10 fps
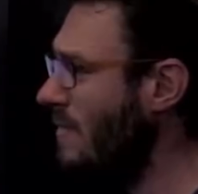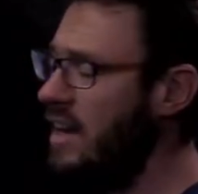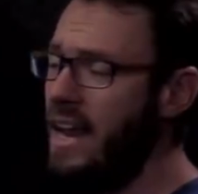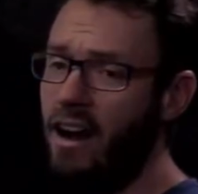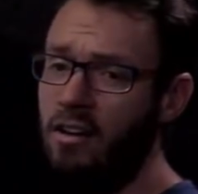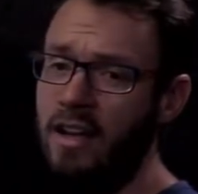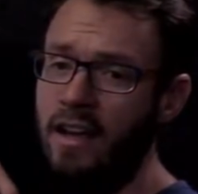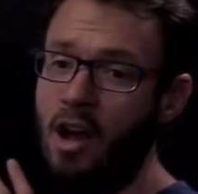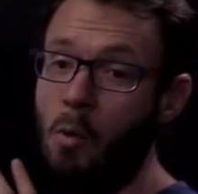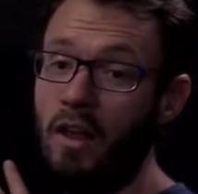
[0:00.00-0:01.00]
Now,
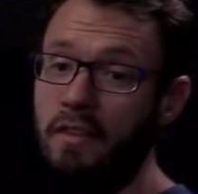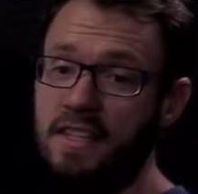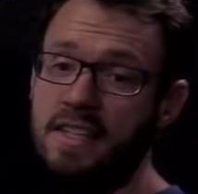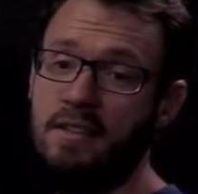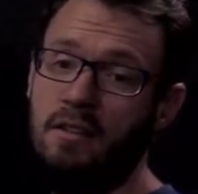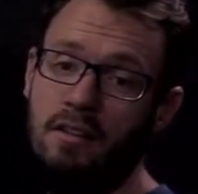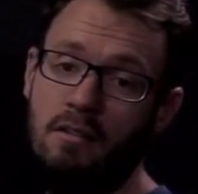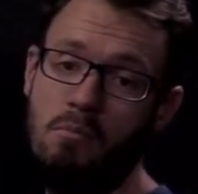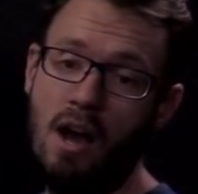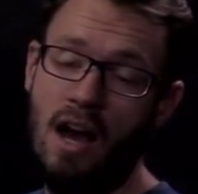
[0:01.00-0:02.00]
while this
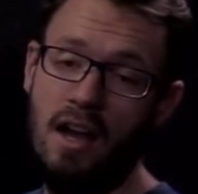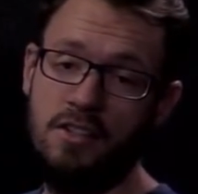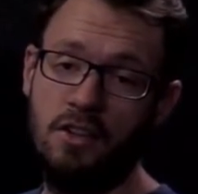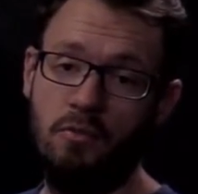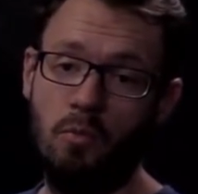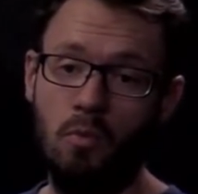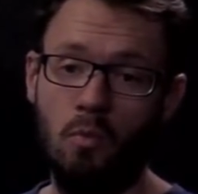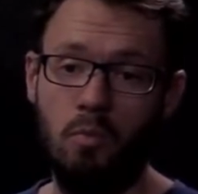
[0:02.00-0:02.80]
sort of